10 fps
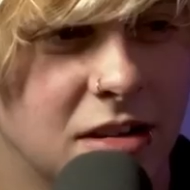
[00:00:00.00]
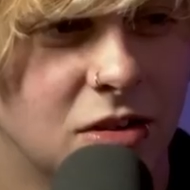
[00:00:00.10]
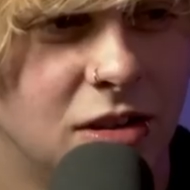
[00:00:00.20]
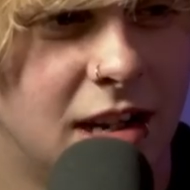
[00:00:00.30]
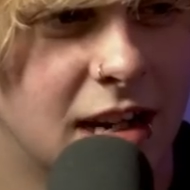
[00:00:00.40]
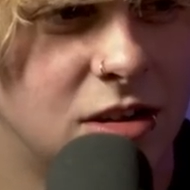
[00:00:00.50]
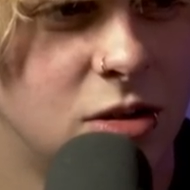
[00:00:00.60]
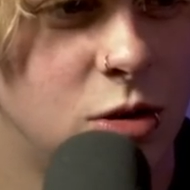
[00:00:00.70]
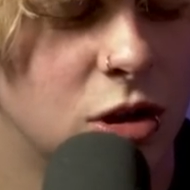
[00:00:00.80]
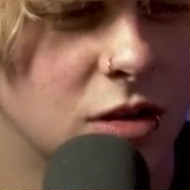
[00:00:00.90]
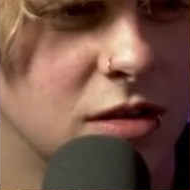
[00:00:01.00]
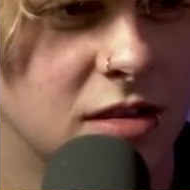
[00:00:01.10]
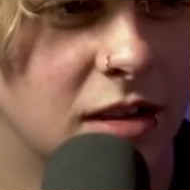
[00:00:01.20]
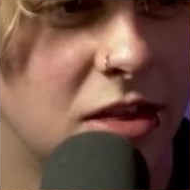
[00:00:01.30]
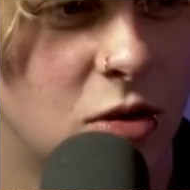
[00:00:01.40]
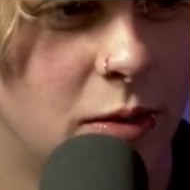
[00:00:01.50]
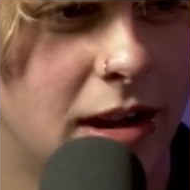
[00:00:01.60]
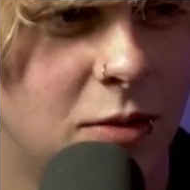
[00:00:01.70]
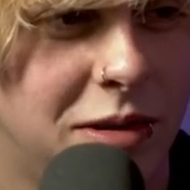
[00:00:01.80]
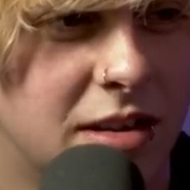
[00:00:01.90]
I thought you get two shots. I thought
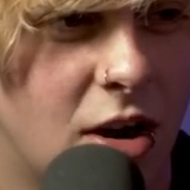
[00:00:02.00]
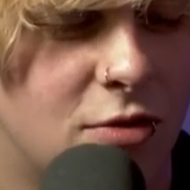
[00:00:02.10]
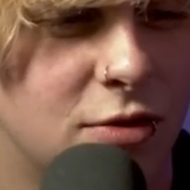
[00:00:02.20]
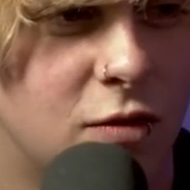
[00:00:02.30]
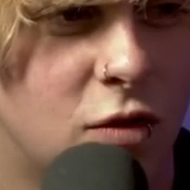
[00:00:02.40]
we, we start off